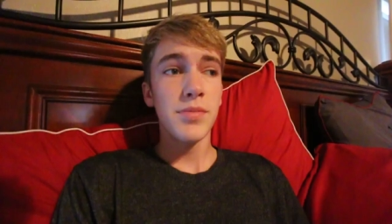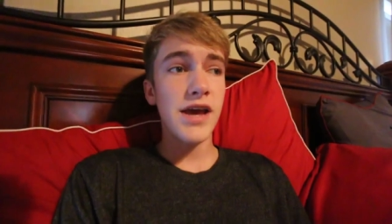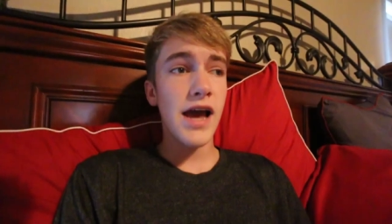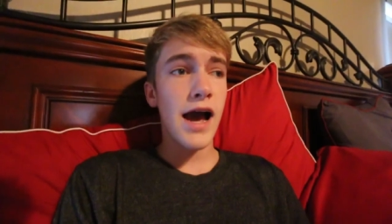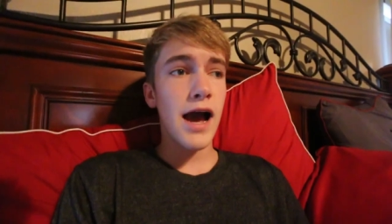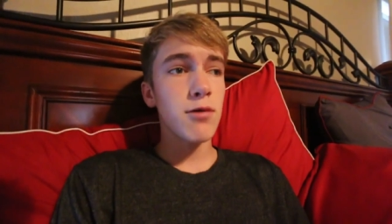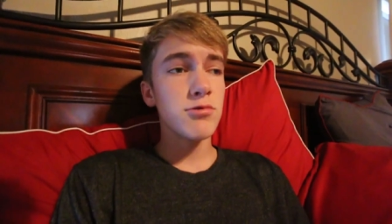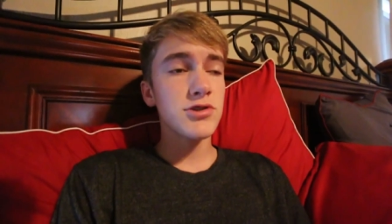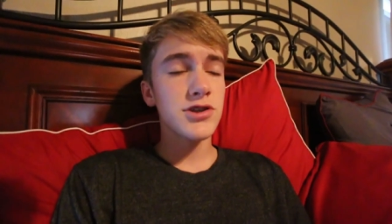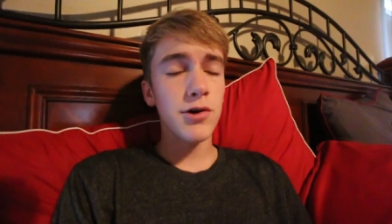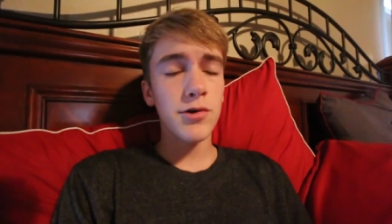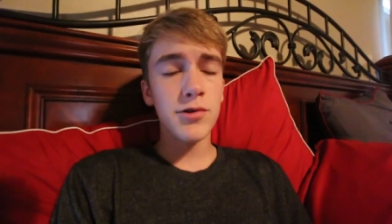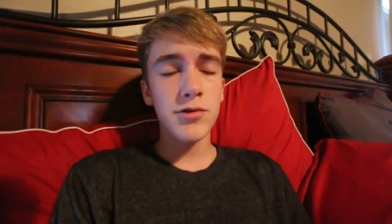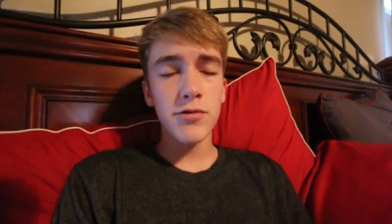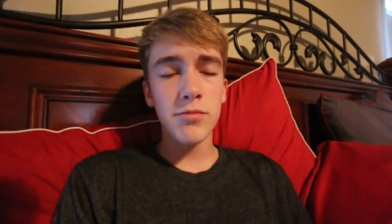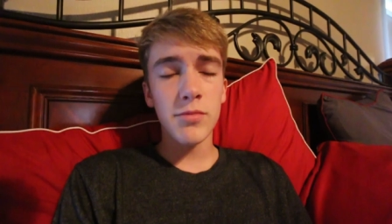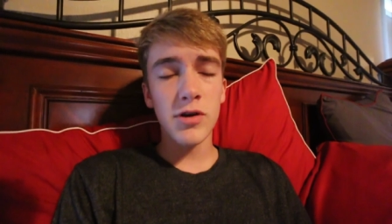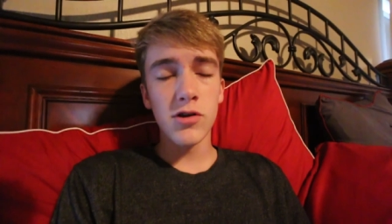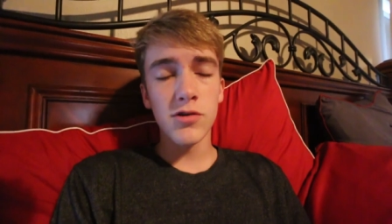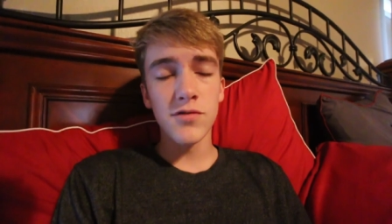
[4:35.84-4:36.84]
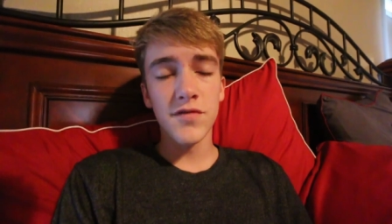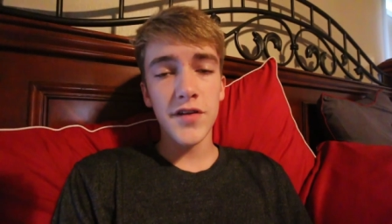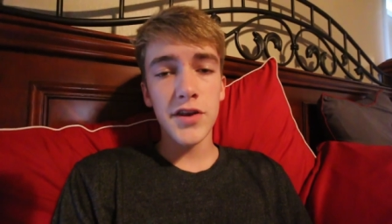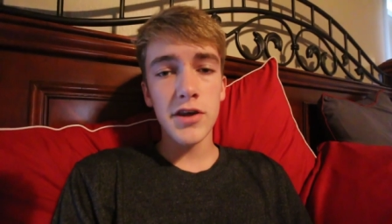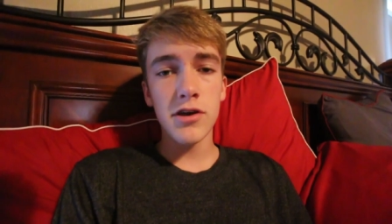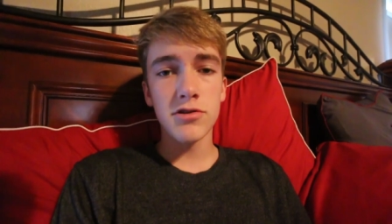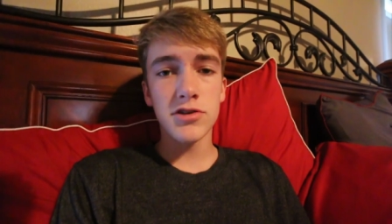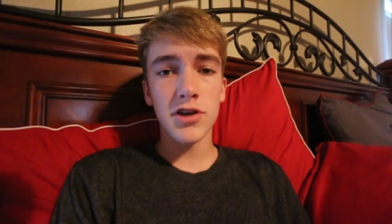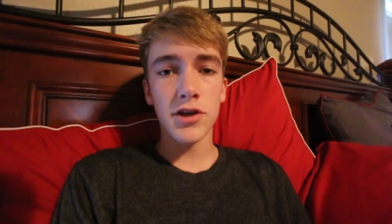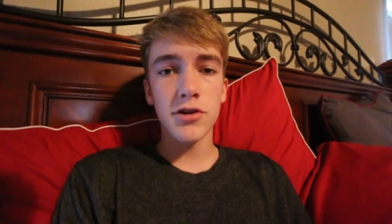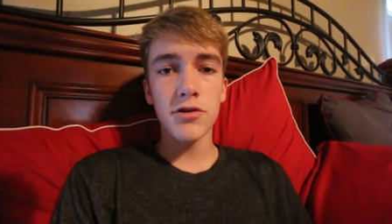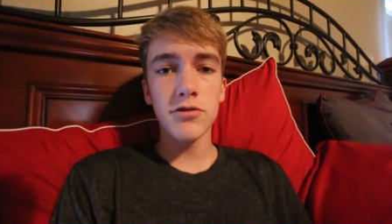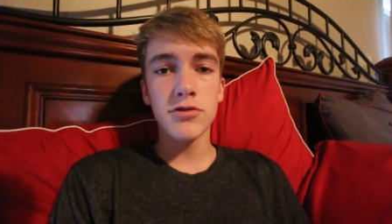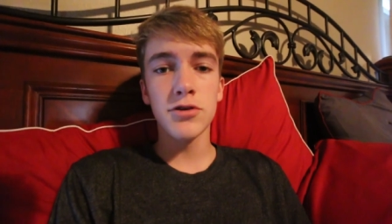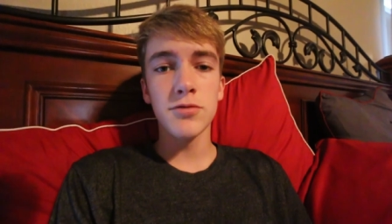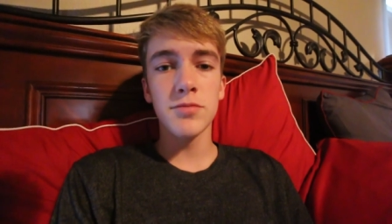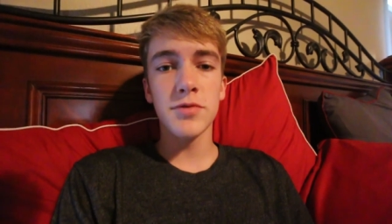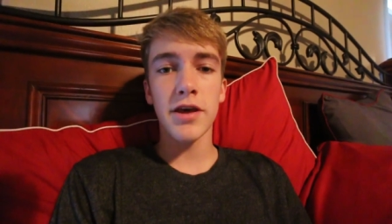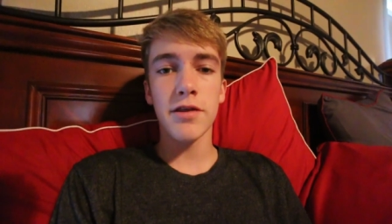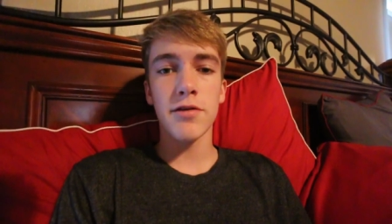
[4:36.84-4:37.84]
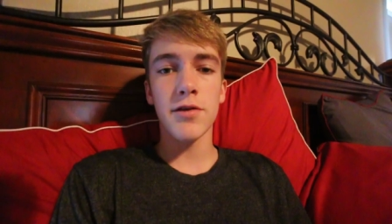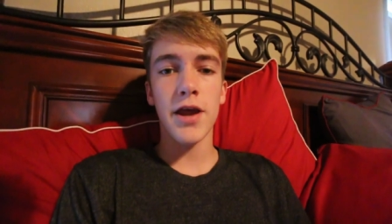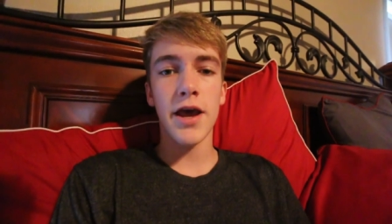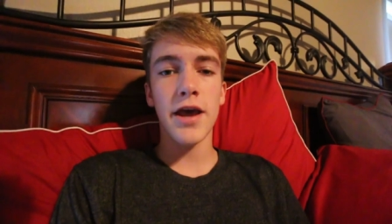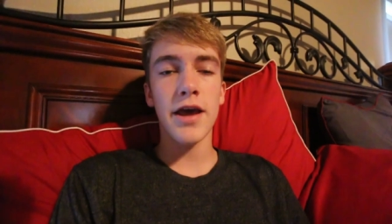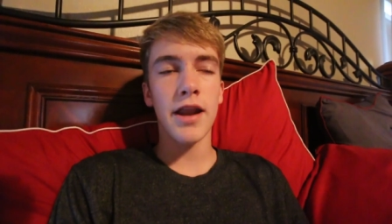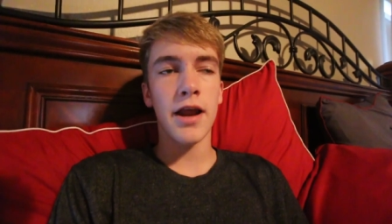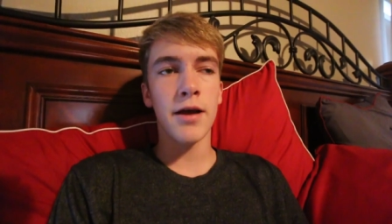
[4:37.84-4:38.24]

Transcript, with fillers: But yeah, I was going through my old videos on YouTube the other day,